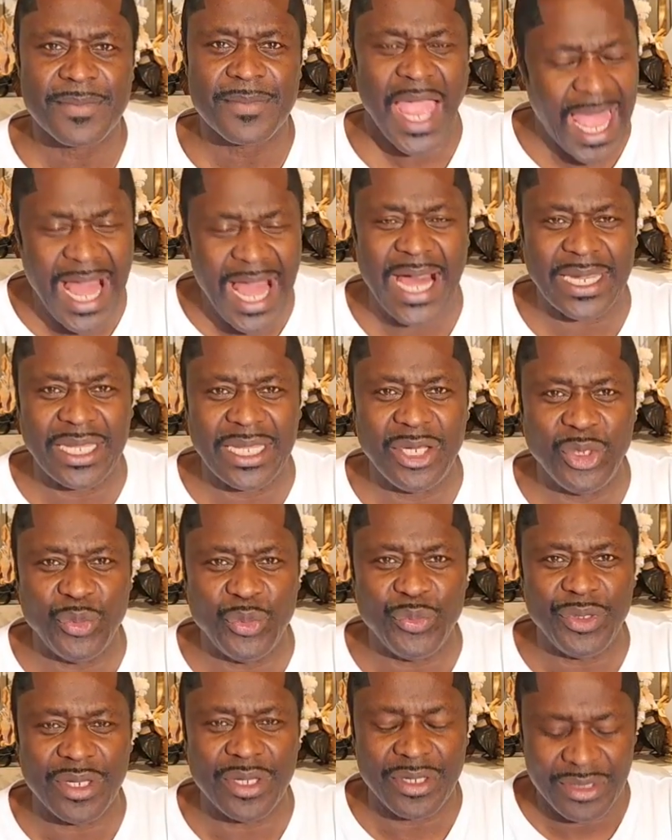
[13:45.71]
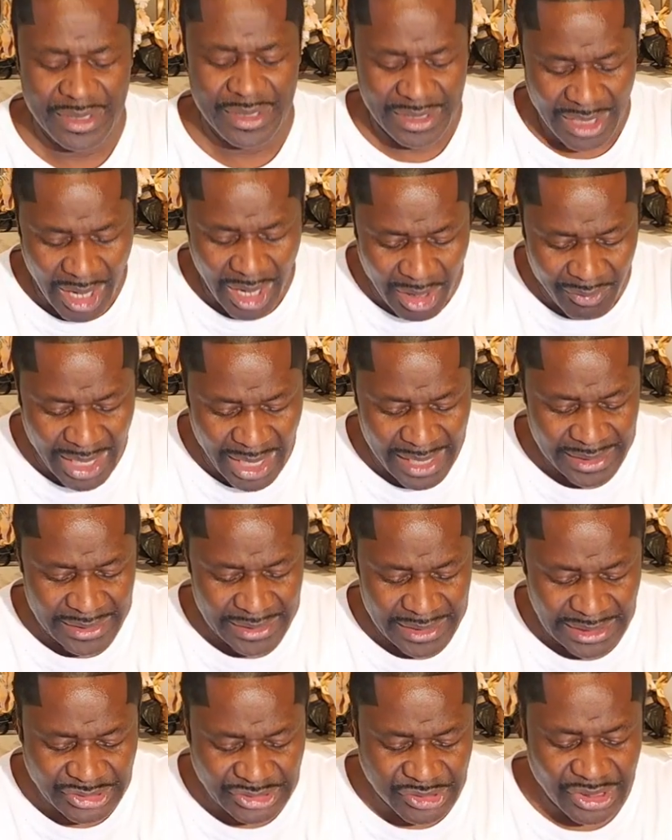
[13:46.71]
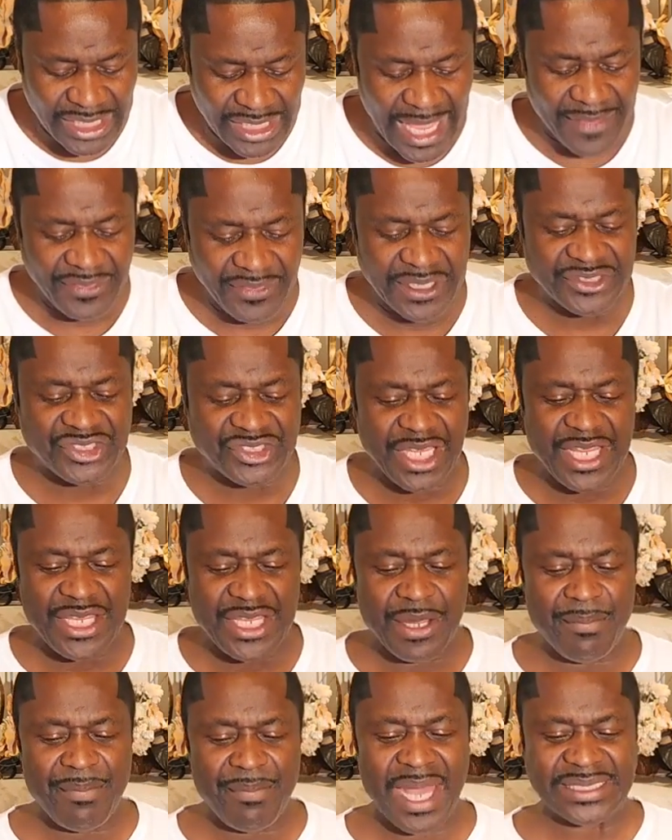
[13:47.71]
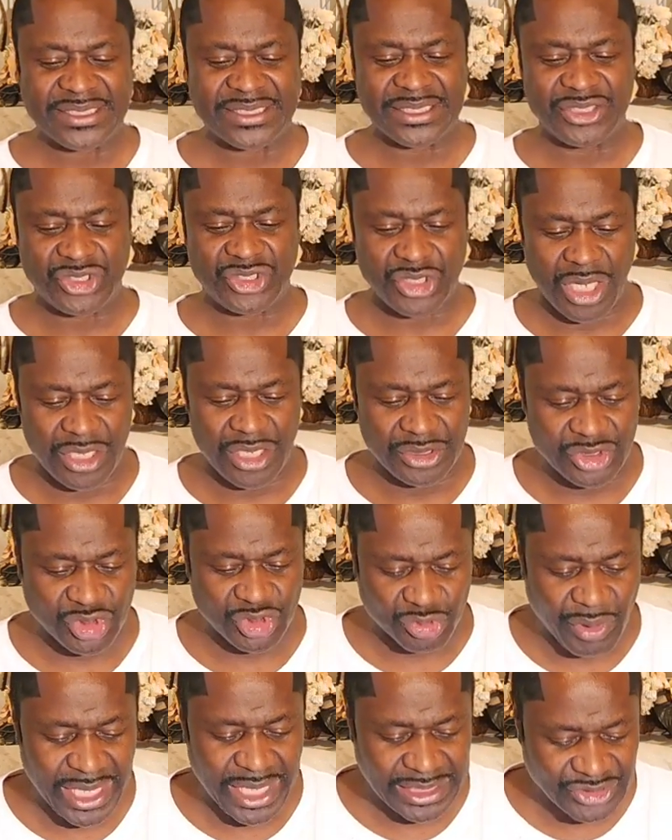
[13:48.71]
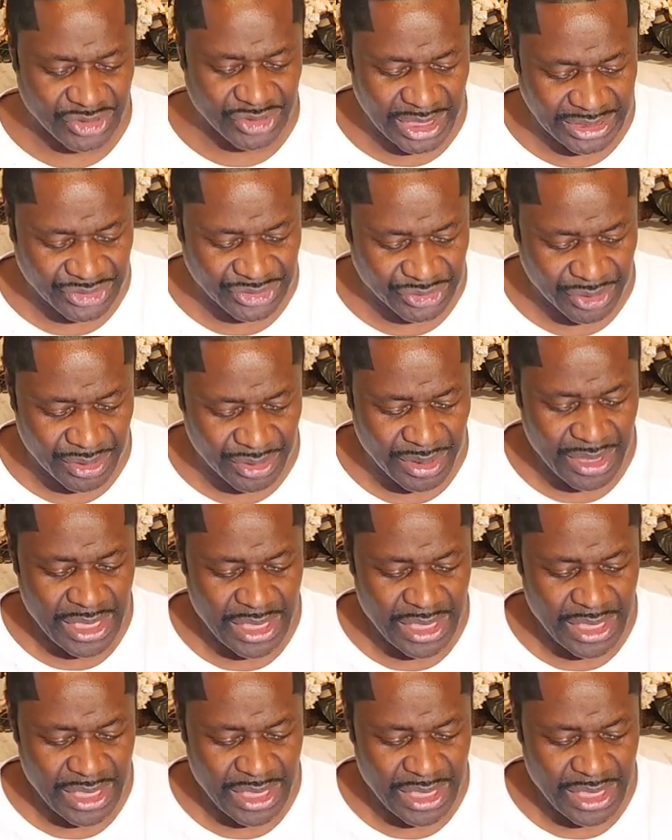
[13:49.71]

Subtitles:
Hallelujah. All right, let's look at this in the Message translation.